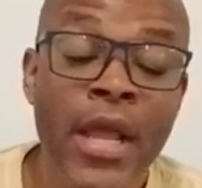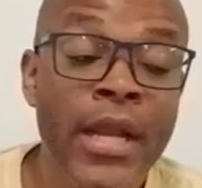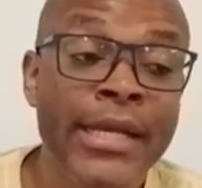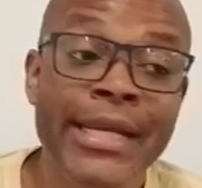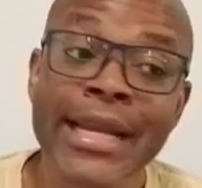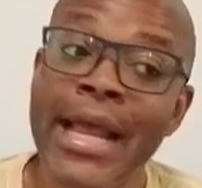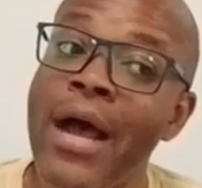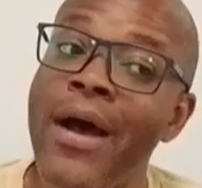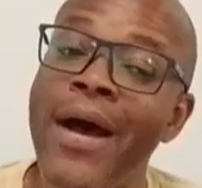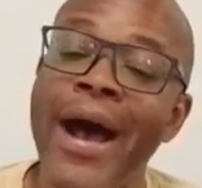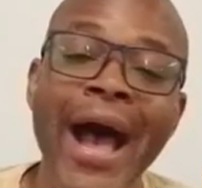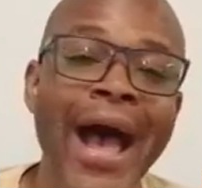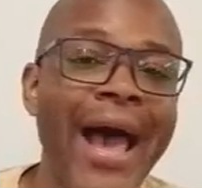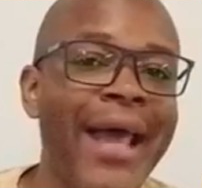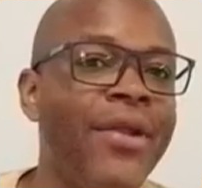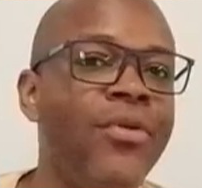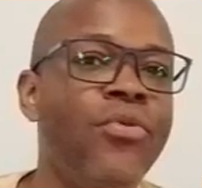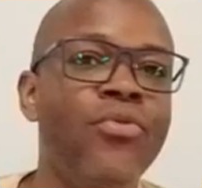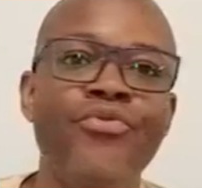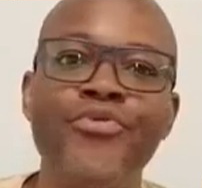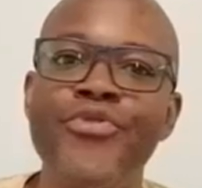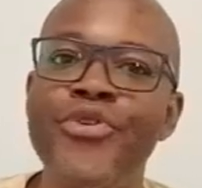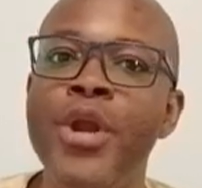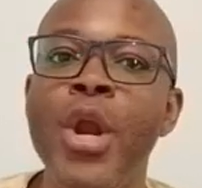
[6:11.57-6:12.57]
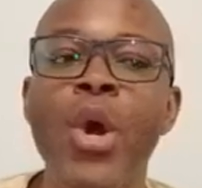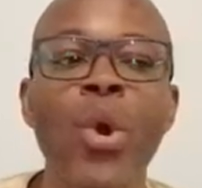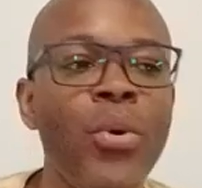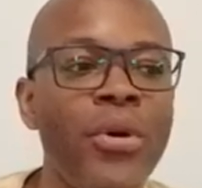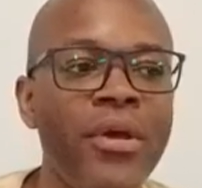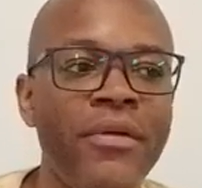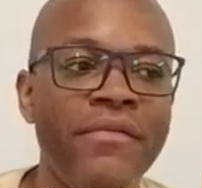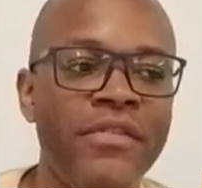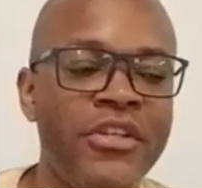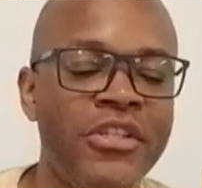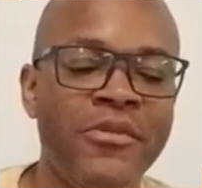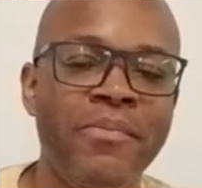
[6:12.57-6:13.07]
Now, I don't know
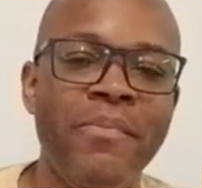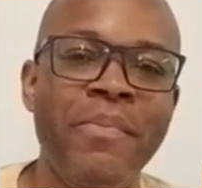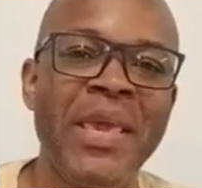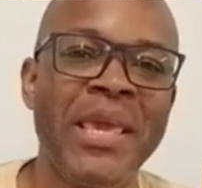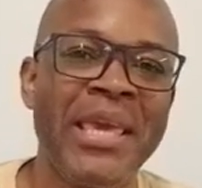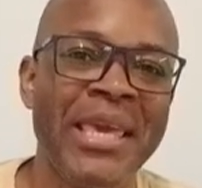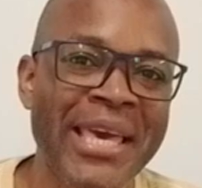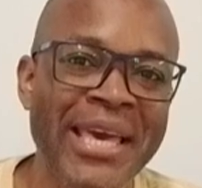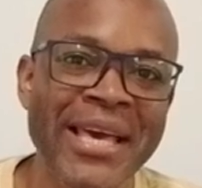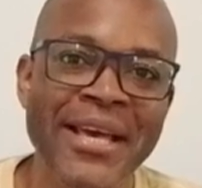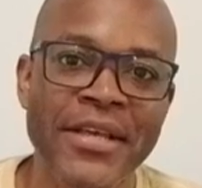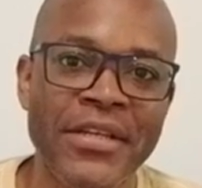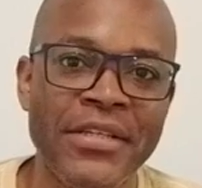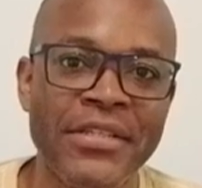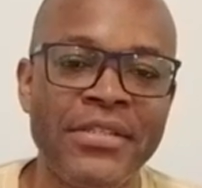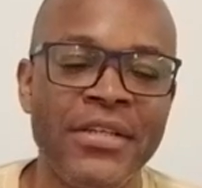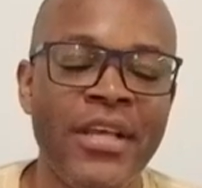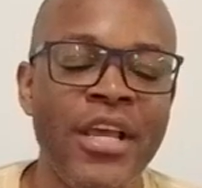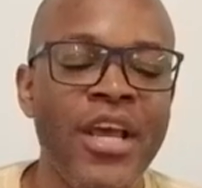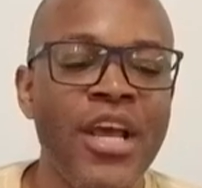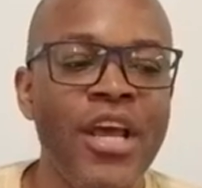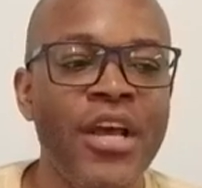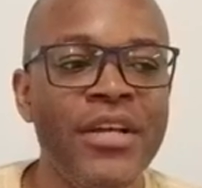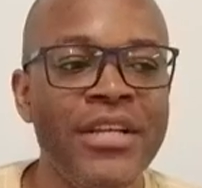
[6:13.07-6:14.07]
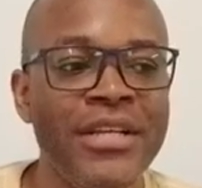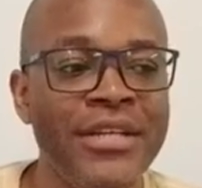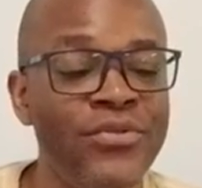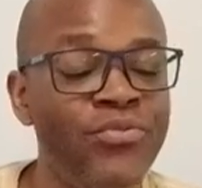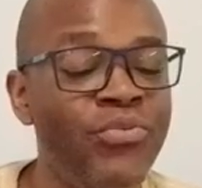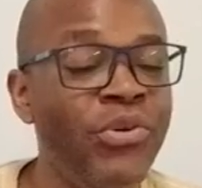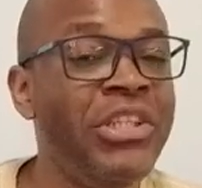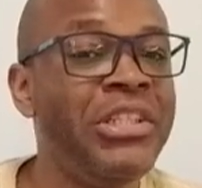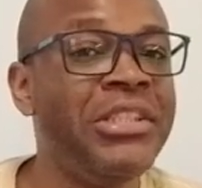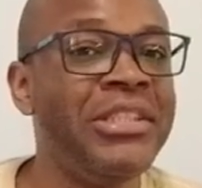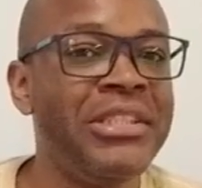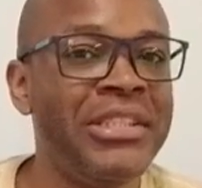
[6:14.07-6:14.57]
if it's because in
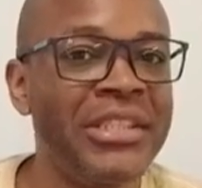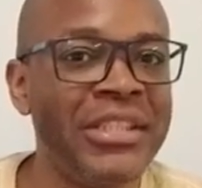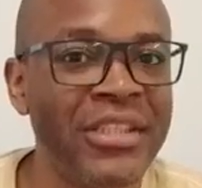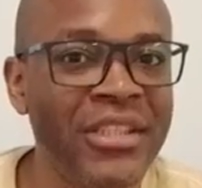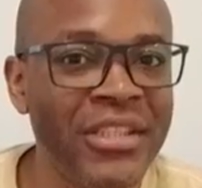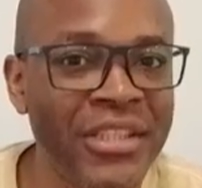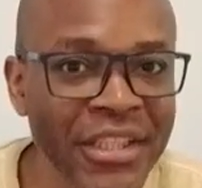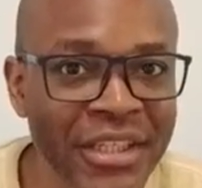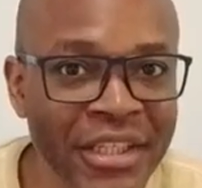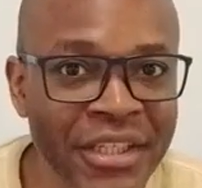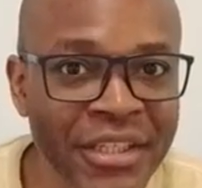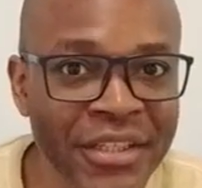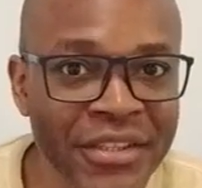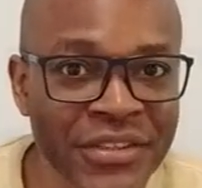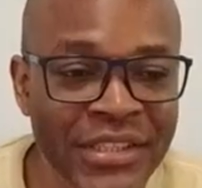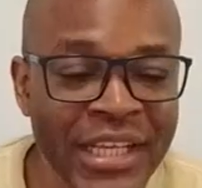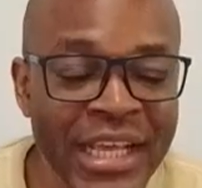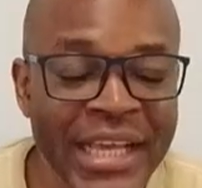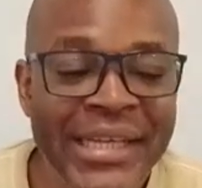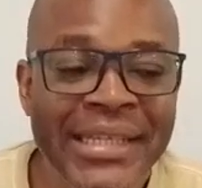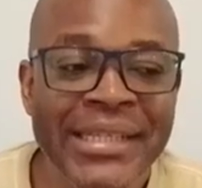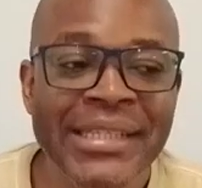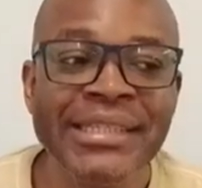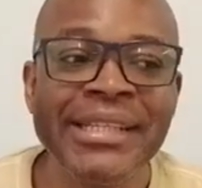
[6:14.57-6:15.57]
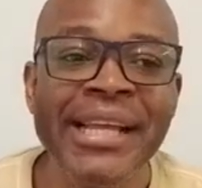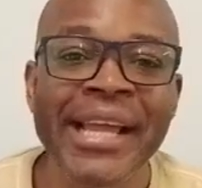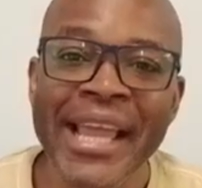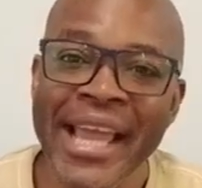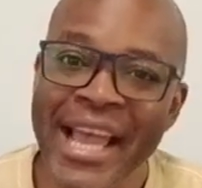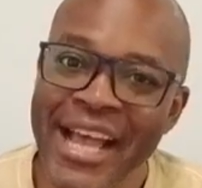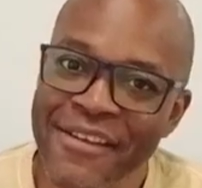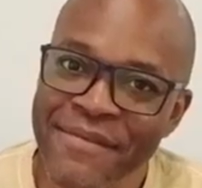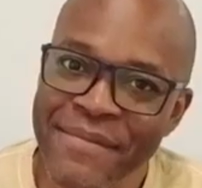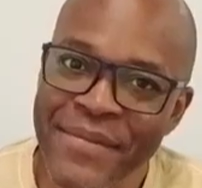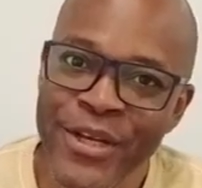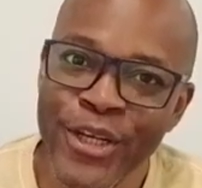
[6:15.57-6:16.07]
recent years, they
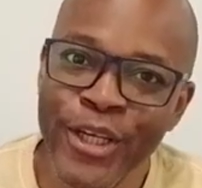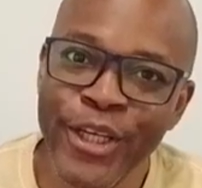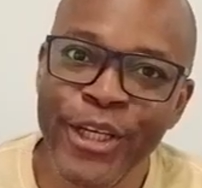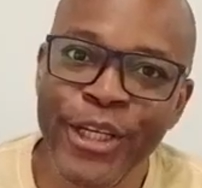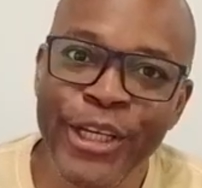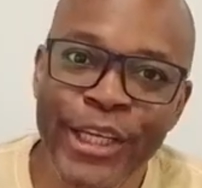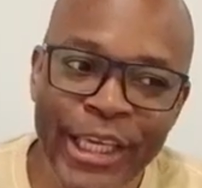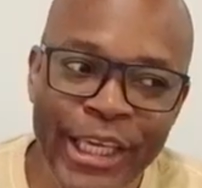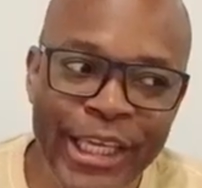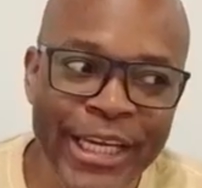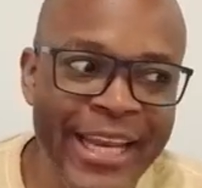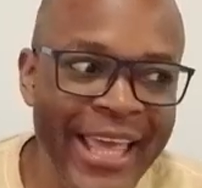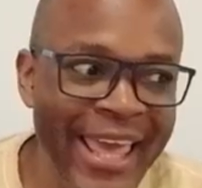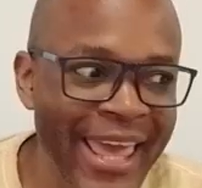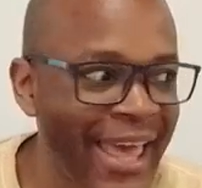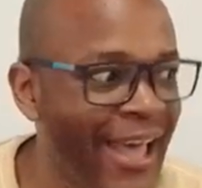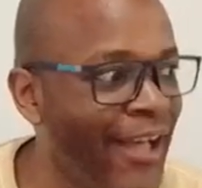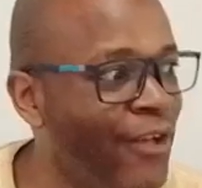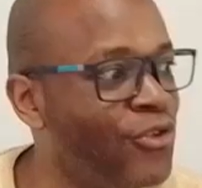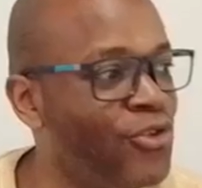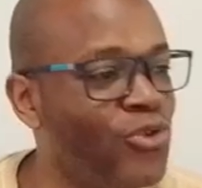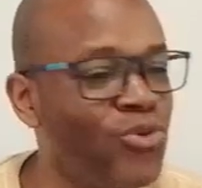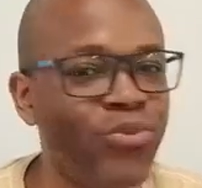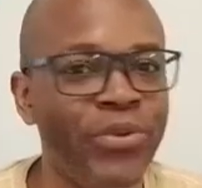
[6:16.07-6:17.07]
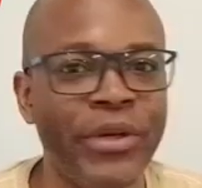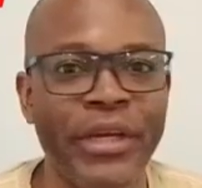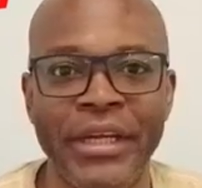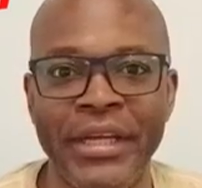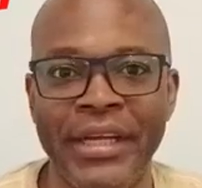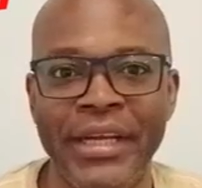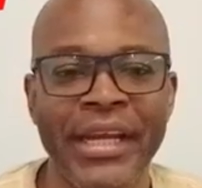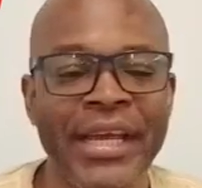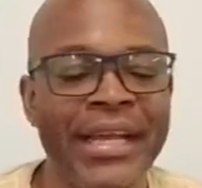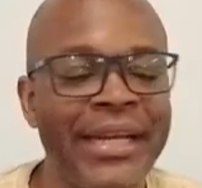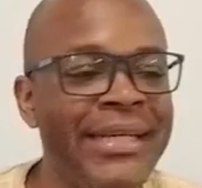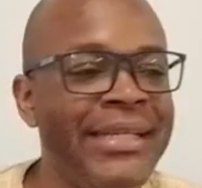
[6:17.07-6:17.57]
have been looking
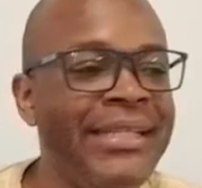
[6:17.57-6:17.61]
elsewhere.